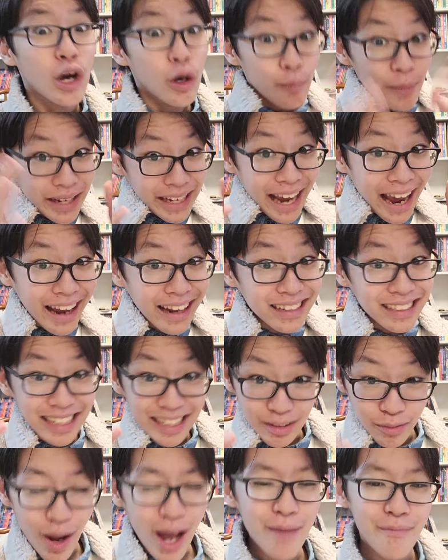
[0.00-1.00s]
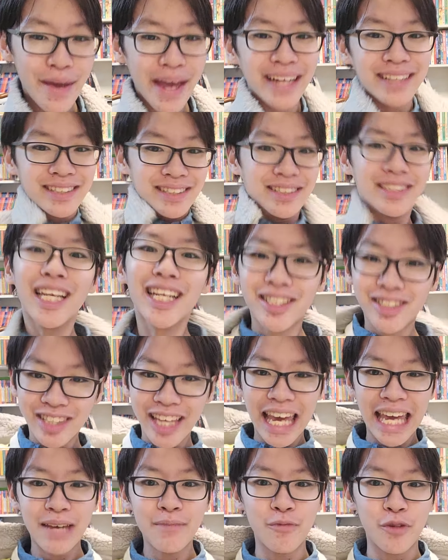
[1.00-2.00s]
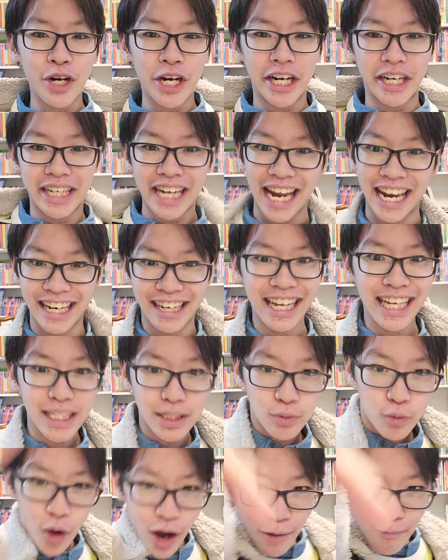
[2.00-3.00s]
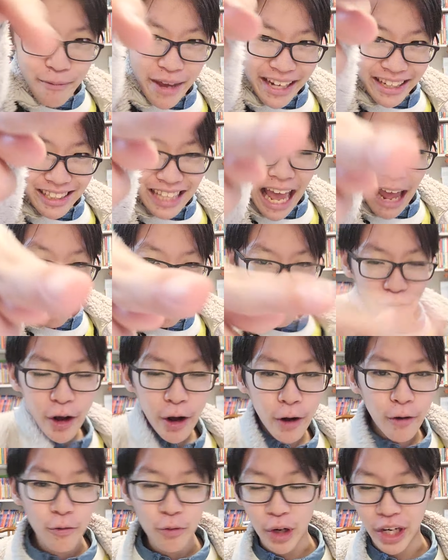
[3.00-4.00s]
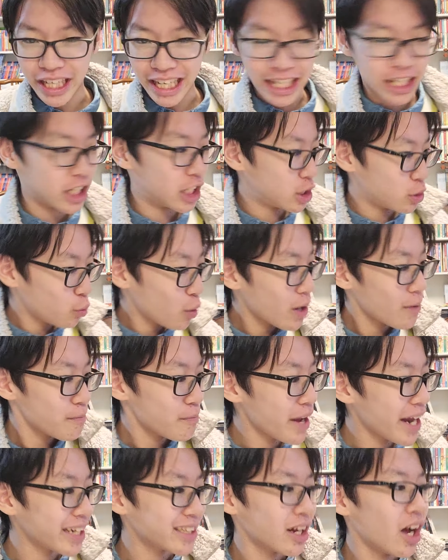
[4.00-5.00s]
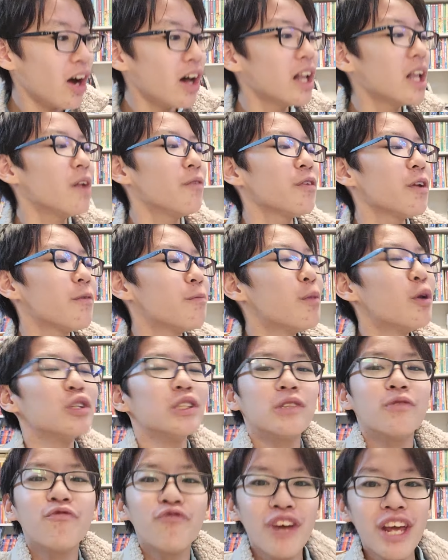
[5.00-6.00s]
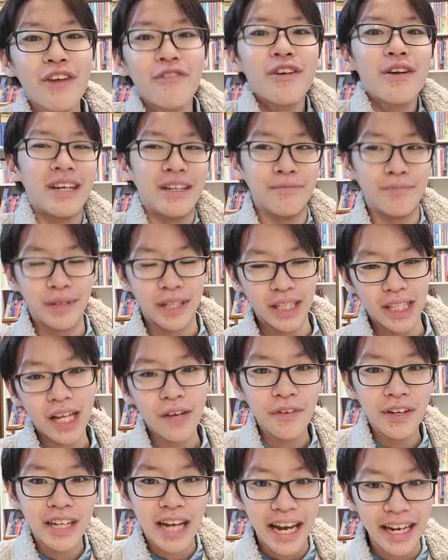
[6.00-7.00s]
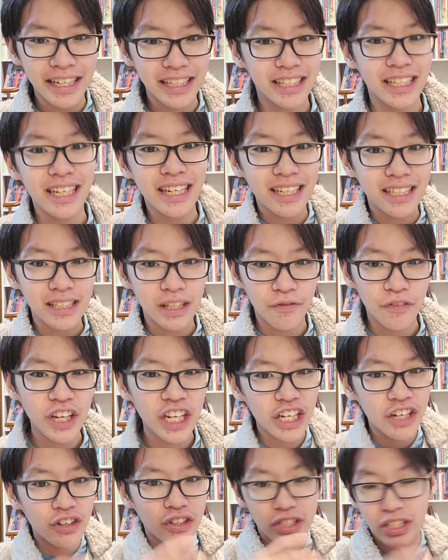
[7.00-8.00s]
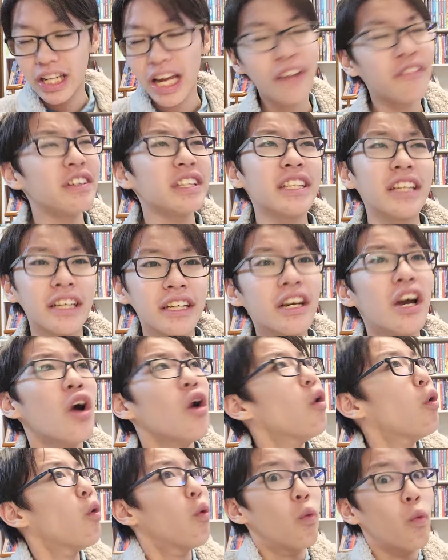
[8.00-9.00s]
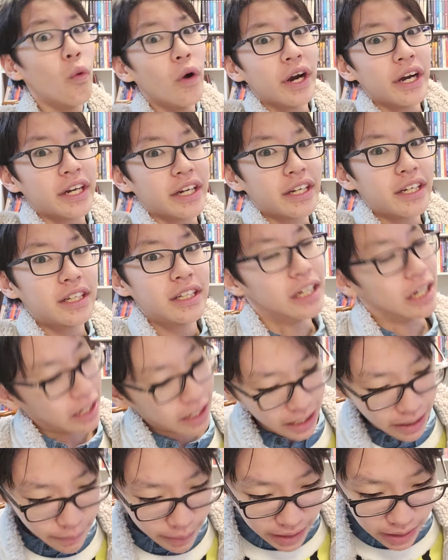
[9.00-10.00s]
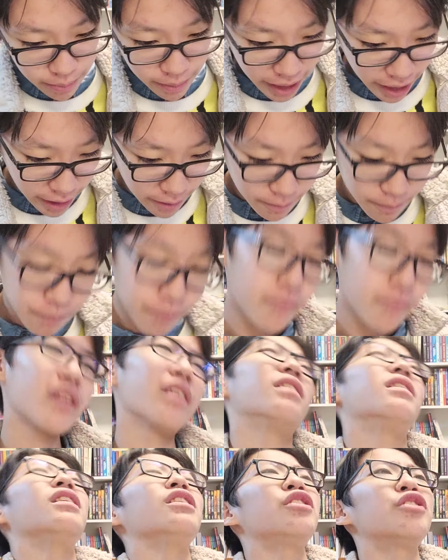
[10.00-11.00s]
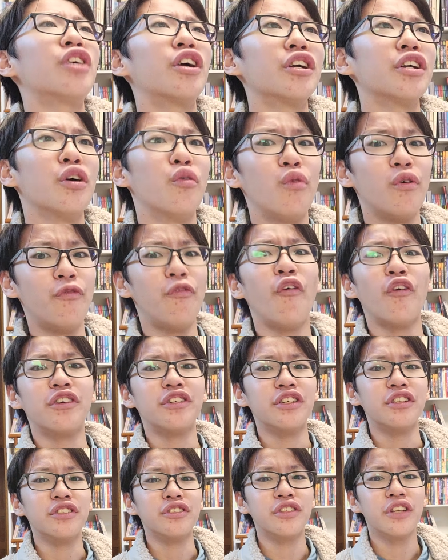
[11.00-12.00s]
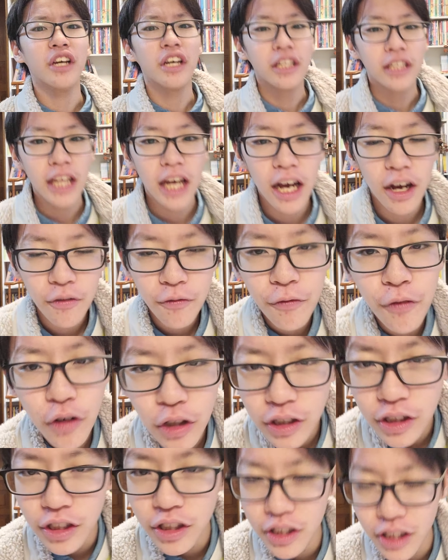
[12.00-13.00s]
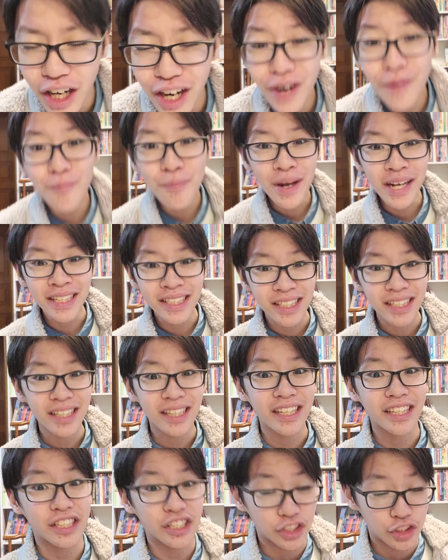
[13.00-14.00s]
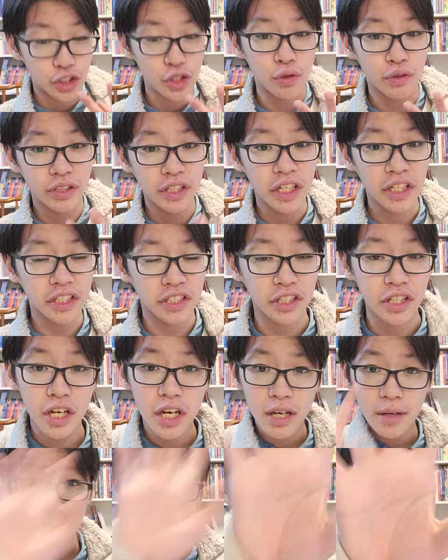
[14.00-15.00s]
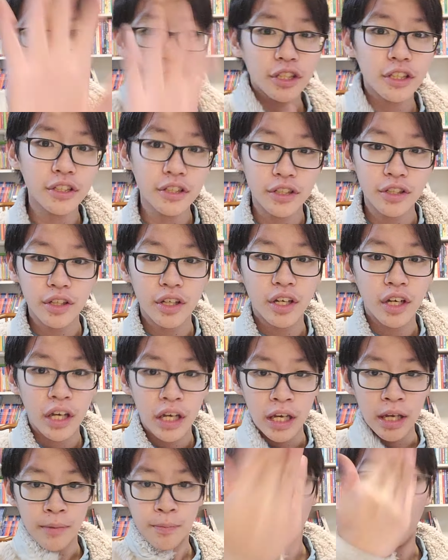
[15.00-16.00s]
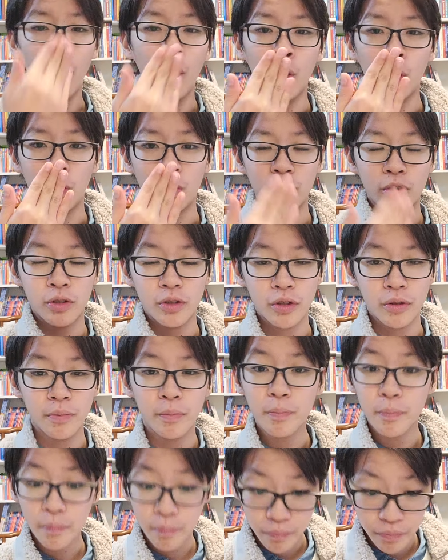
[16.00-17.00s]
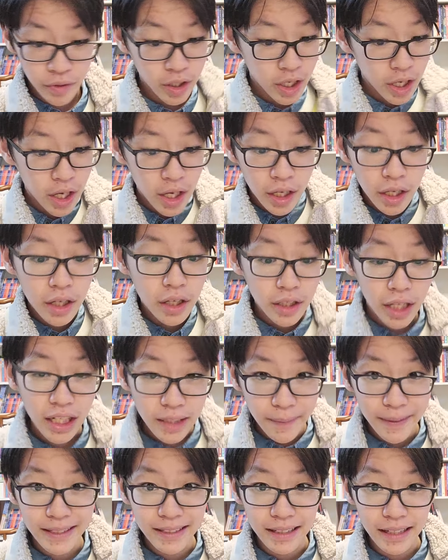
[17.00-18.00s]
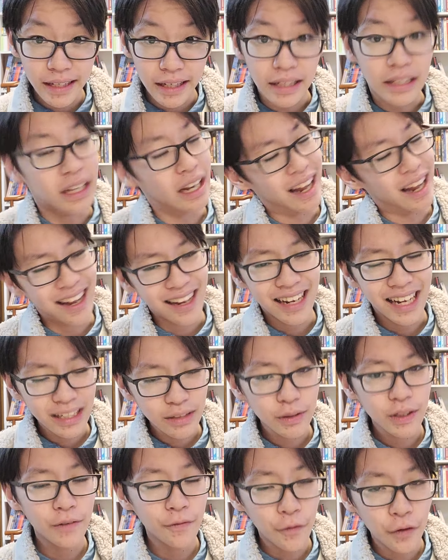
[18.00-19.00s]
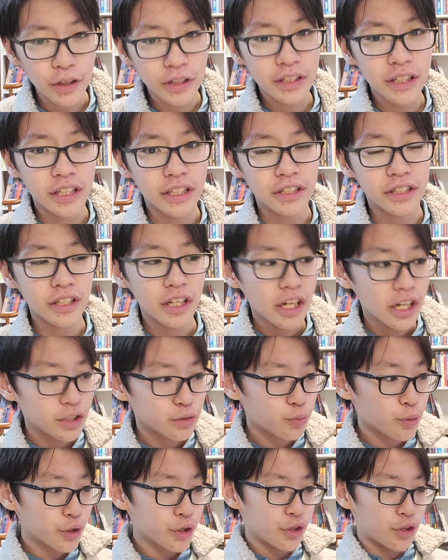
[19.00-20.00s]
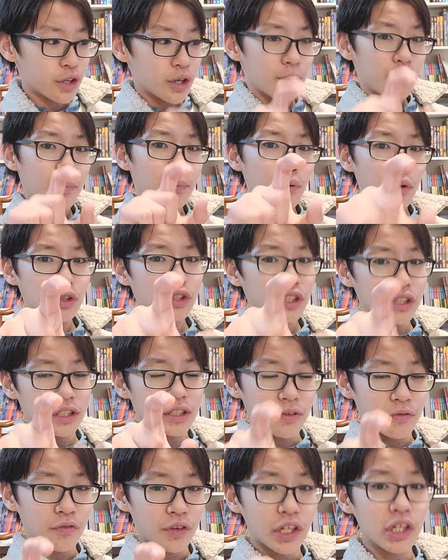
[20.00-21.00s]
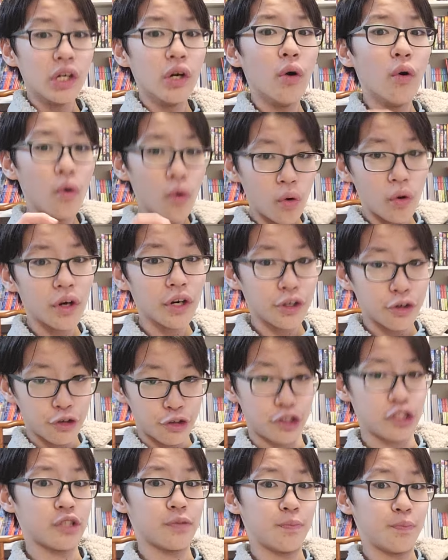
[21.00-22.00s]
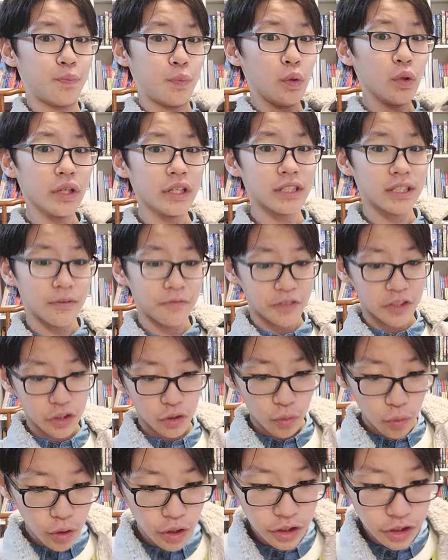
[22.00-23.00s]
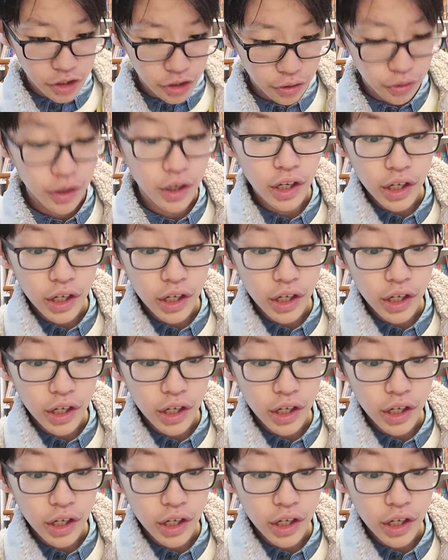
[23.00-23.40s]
Mechanics is what makes this game work. And it's what makes that phone work. And it's what makes all of your most favorite and beloved ideas and videos and everything work. Let me explain. Let's start with forces. Now, forces are basically just two things. Pushes and pulls. That's basically it. That's what a force is. It's where you're pushing something or you're just pulling something towards you.